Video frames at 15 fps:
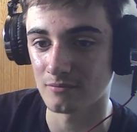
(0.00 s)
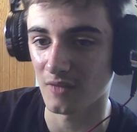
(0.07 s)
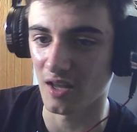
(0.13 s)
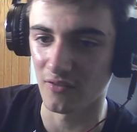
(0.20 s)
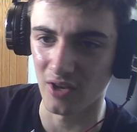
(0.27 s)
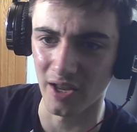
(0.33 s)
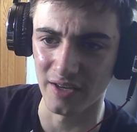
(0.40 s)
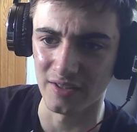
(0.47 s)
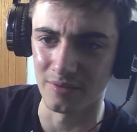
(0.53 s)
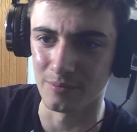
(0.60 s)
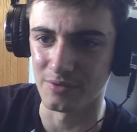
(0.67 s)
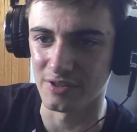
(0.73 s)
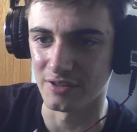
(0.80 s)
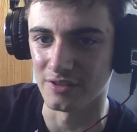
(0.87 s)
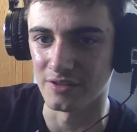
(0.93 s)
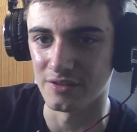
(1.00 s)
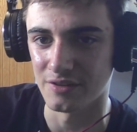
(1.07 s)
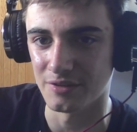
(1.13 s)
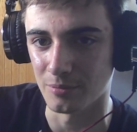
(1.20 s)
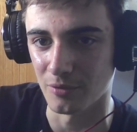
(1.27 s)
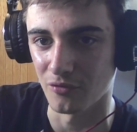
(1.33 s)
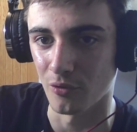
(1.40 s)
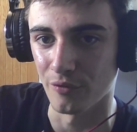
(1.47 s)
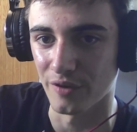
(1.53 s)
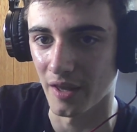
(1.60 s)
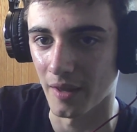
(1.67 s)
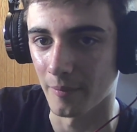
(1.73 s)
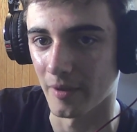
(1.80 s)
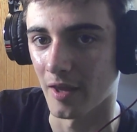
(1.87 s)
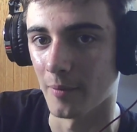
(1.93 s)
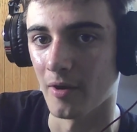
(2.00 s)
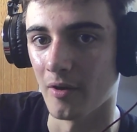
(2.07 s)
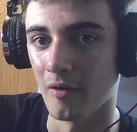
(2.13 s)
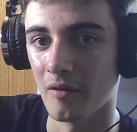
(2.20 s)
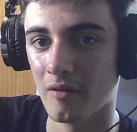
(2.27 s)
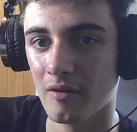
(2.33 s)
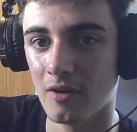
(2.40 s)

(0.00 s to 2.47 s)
I've liked him since before the game came out.